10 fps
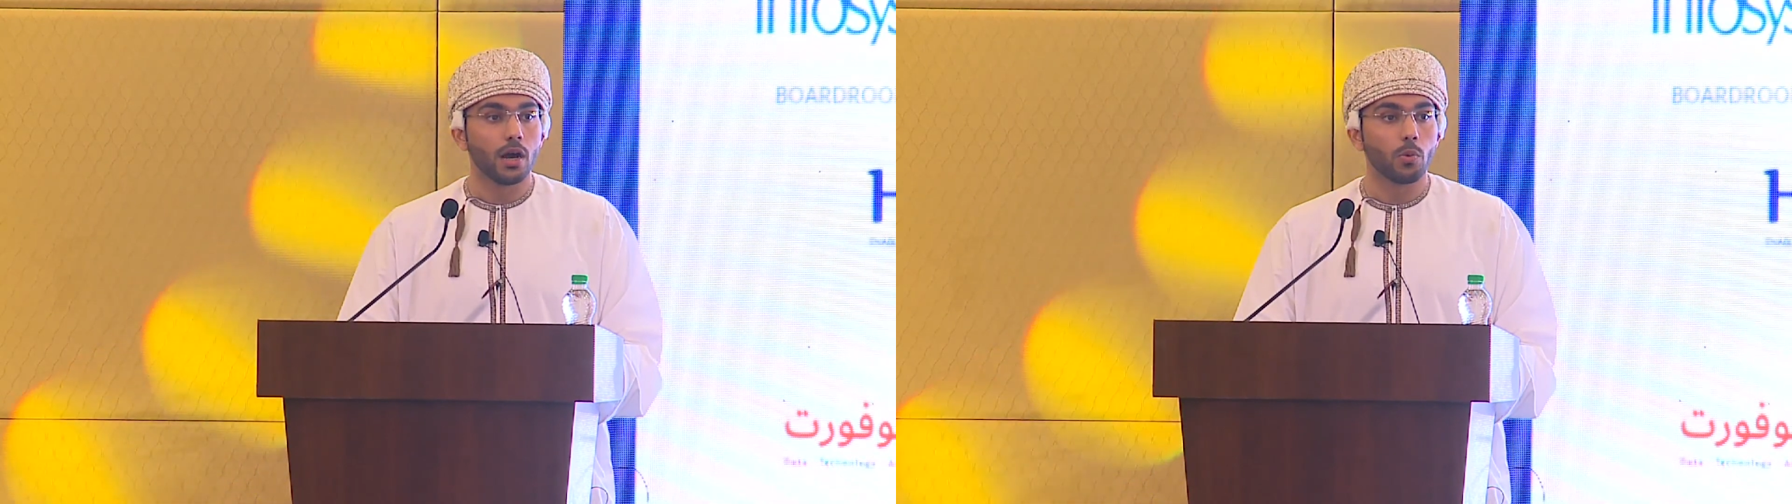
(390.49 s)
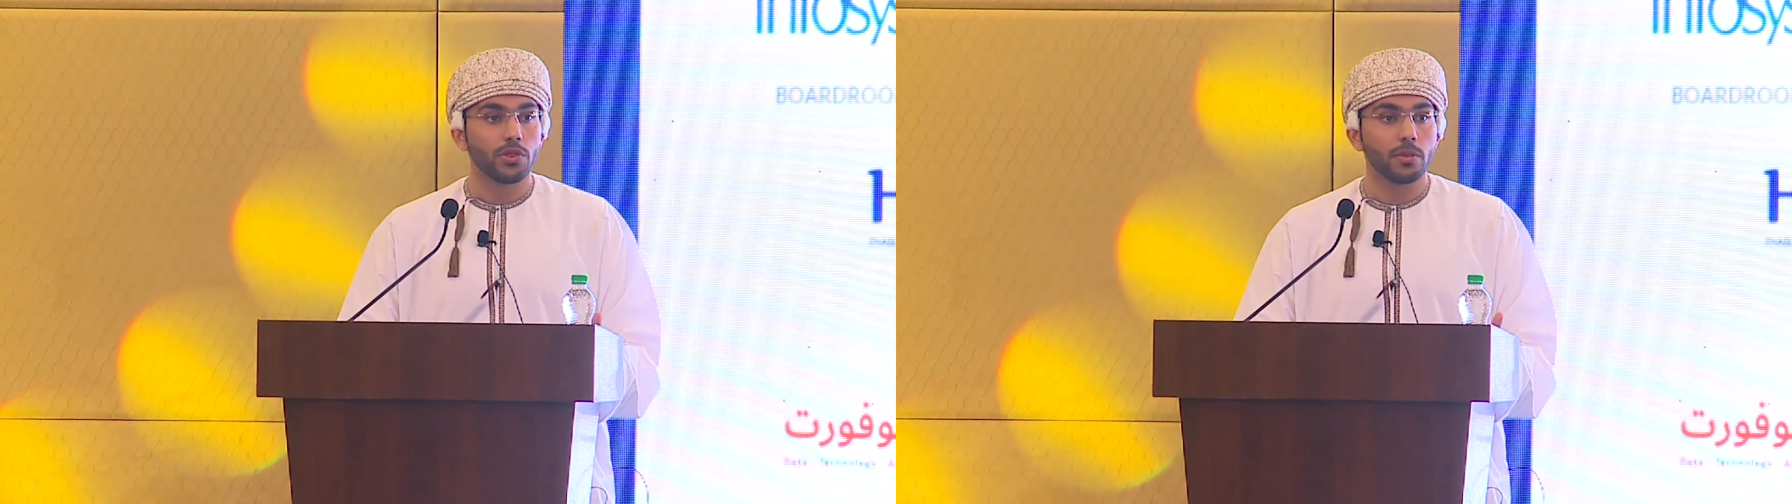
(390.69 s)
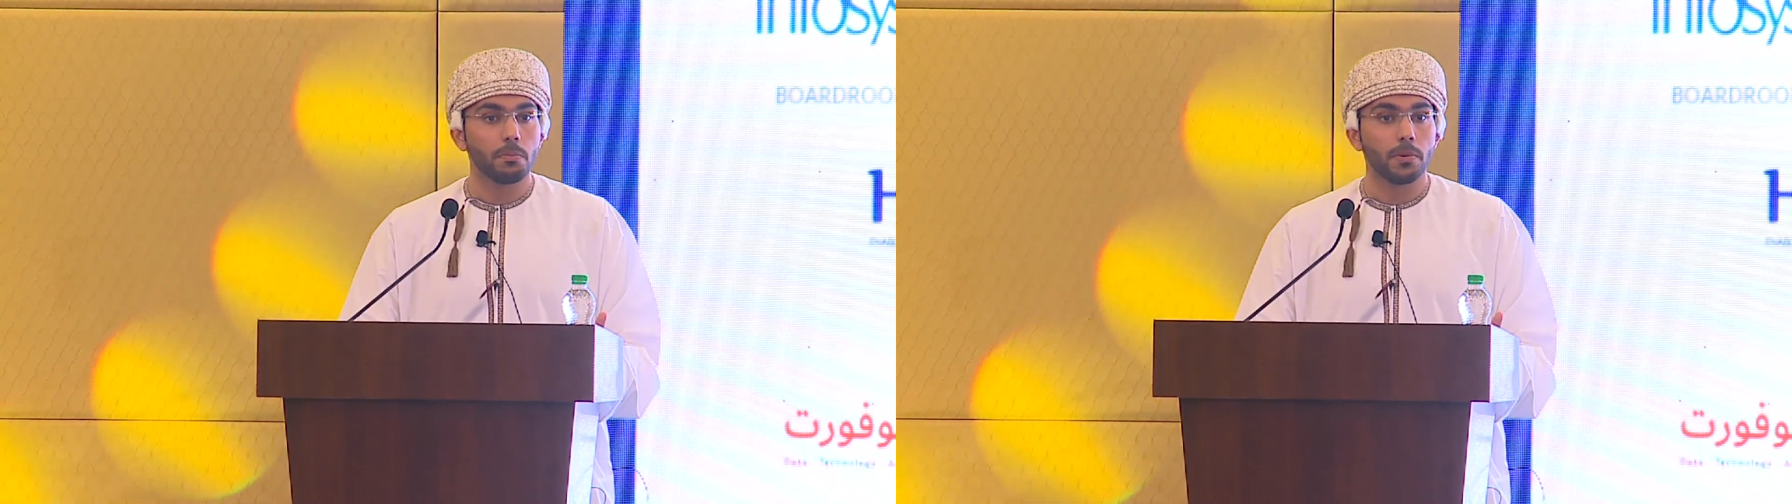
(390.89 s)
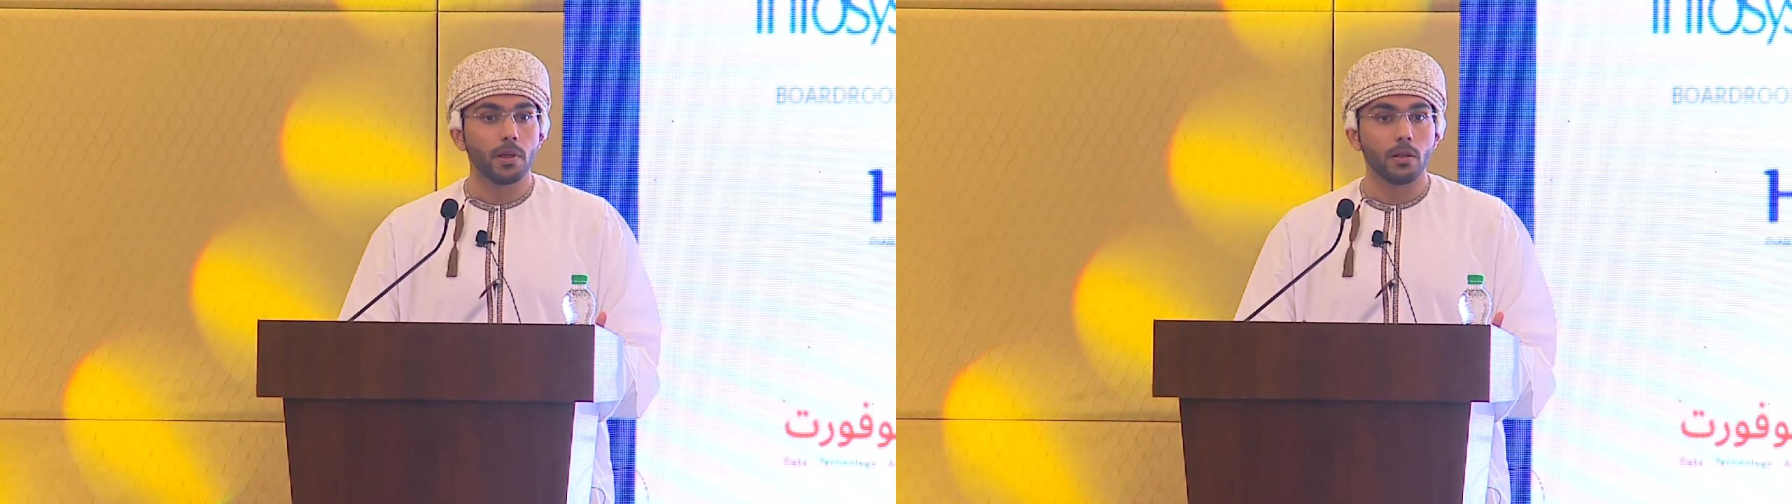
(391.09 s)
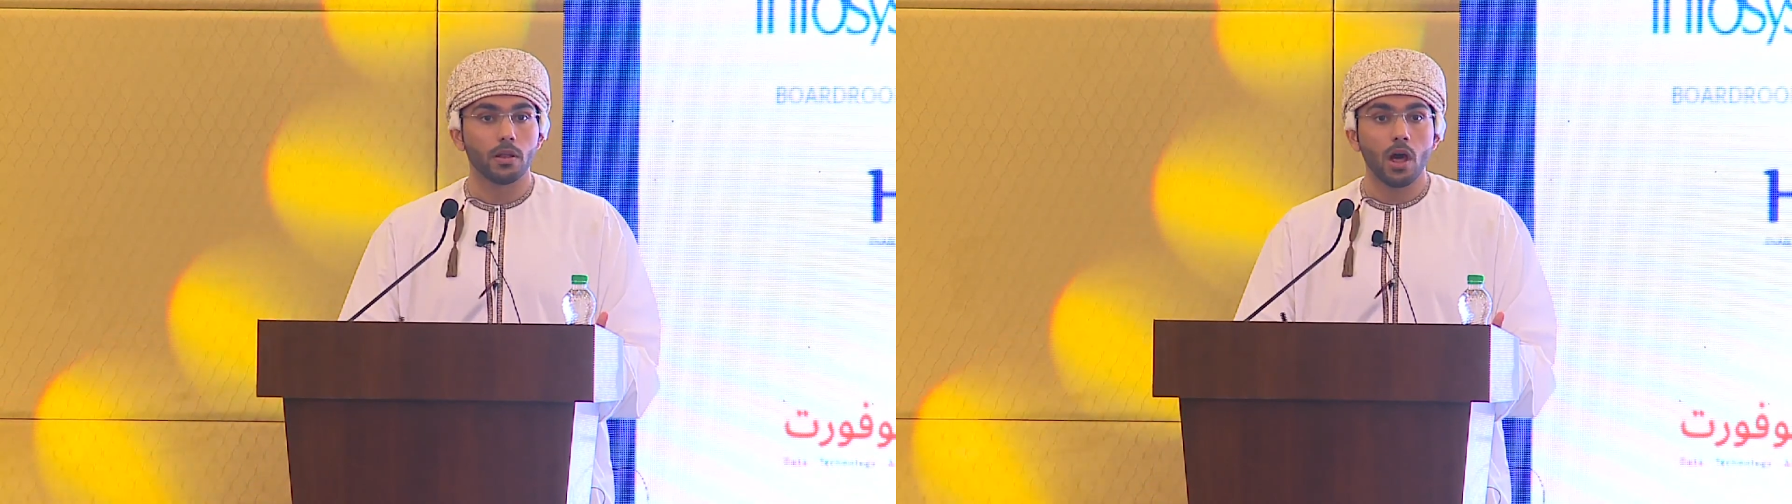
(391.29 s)
with a
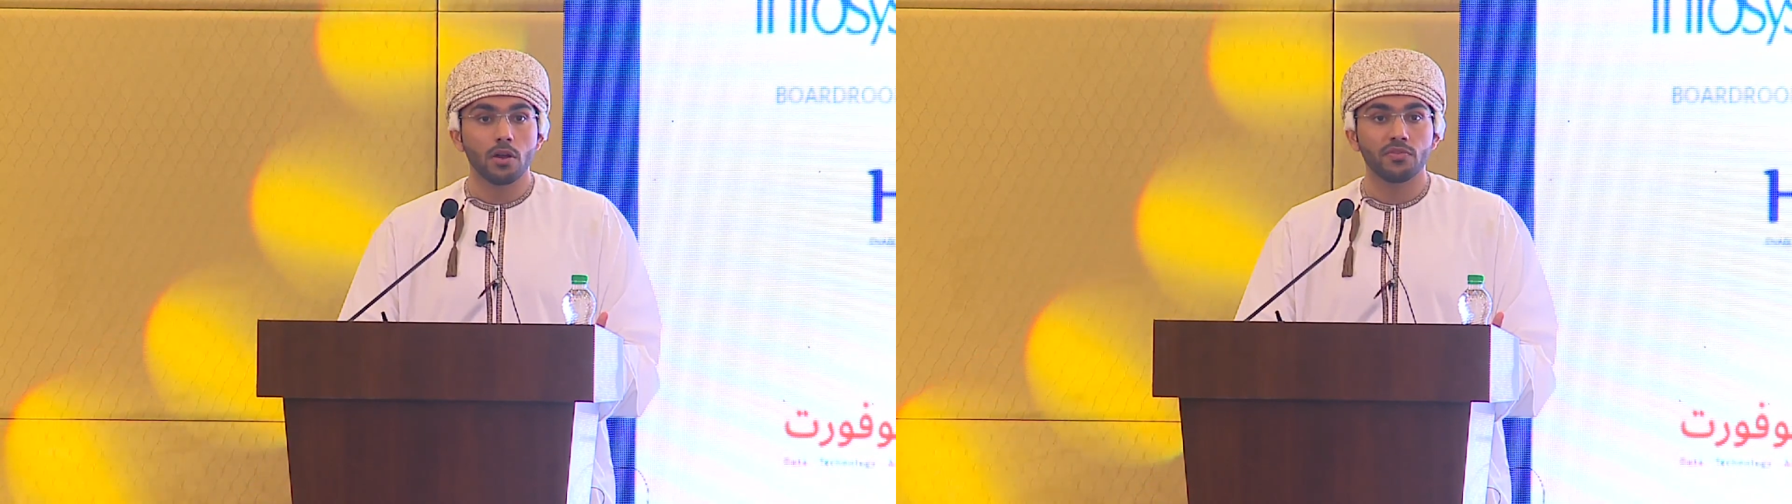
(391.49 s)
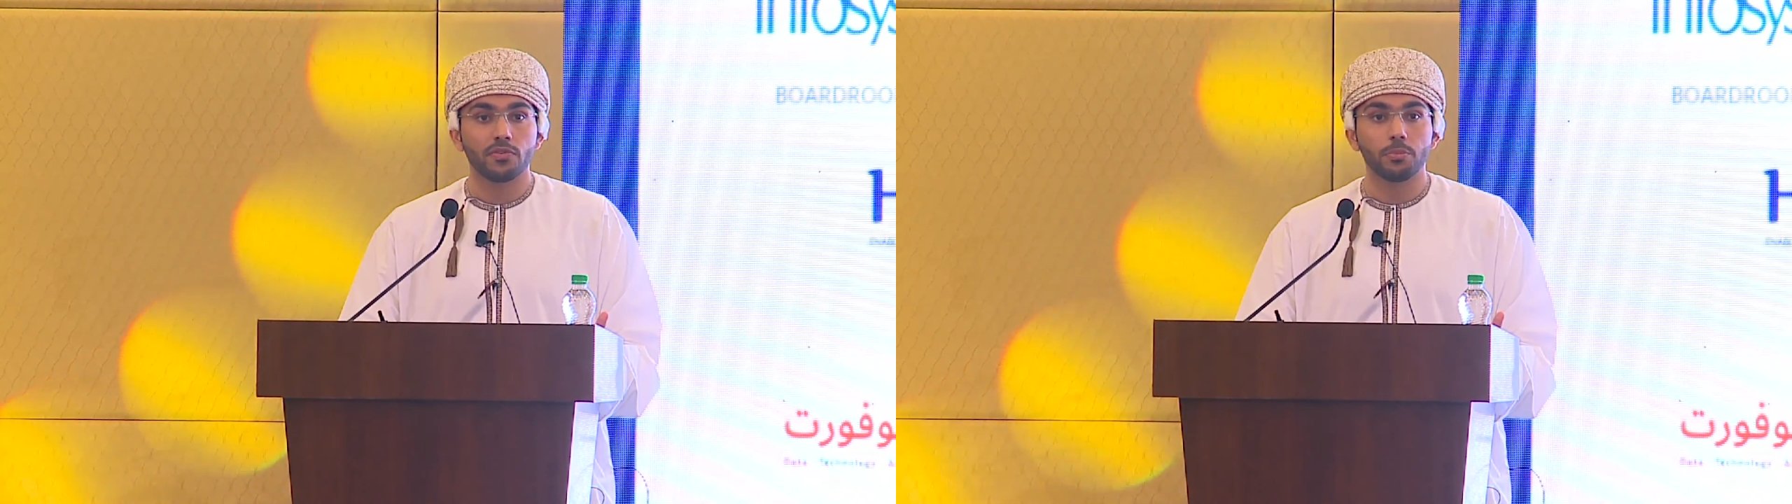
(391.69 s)
lot of